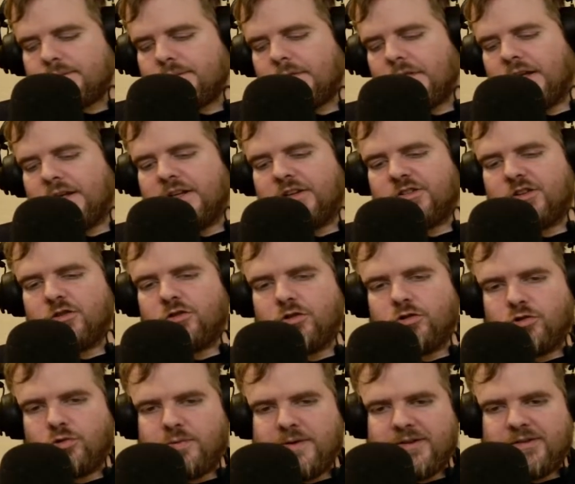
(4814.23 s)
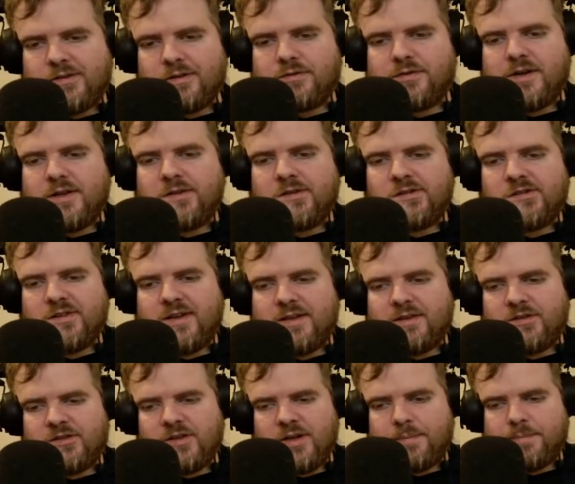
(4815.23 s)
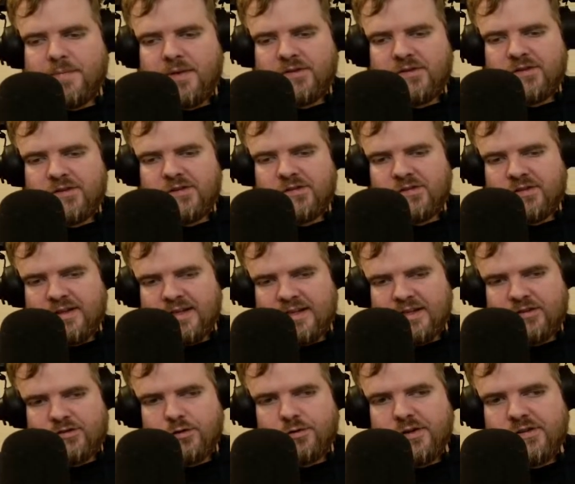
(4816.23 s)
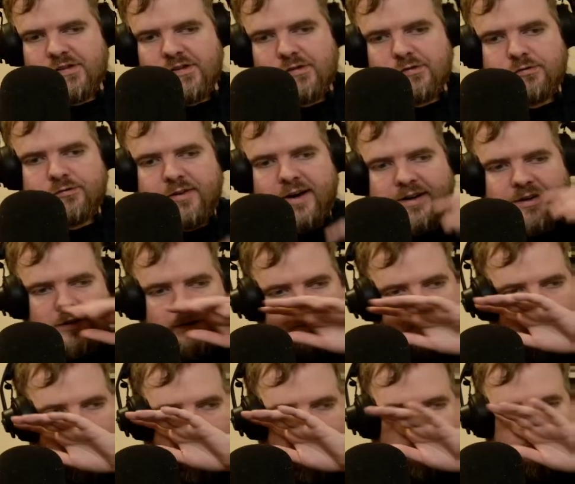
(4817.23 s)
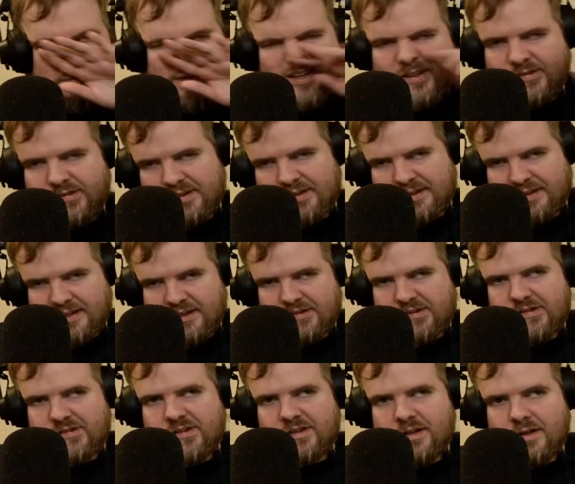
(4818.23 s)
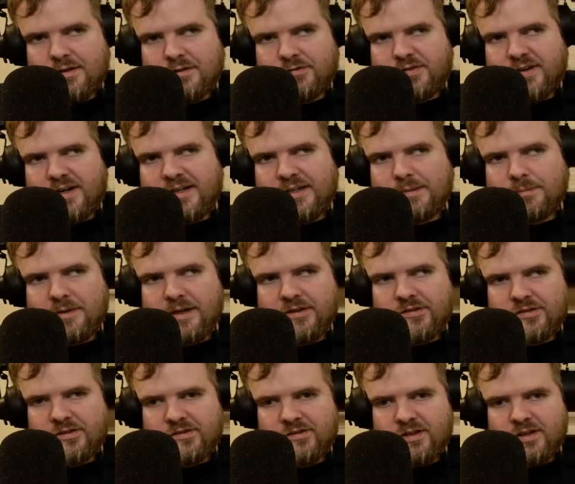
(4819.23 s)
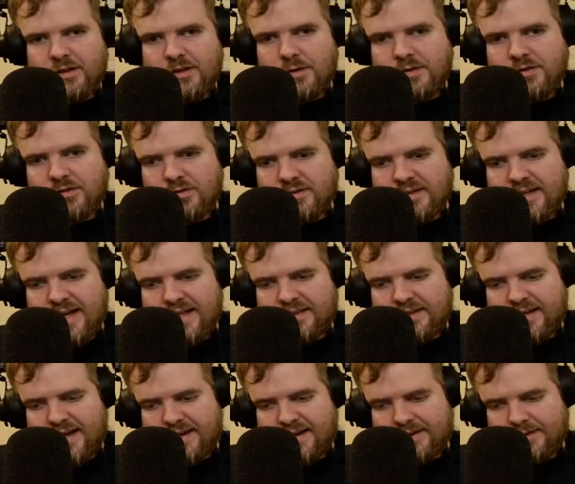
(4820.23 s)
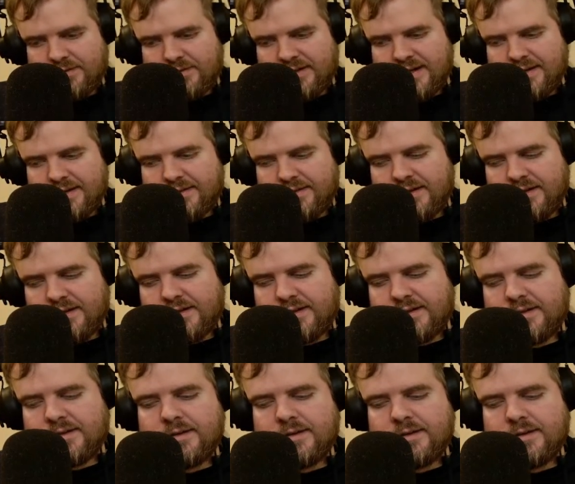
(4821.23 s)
Listen to Twitch events, send chat messages. So this is Firebot, basically. This is another Firebot, so it's going to go into that category, I think.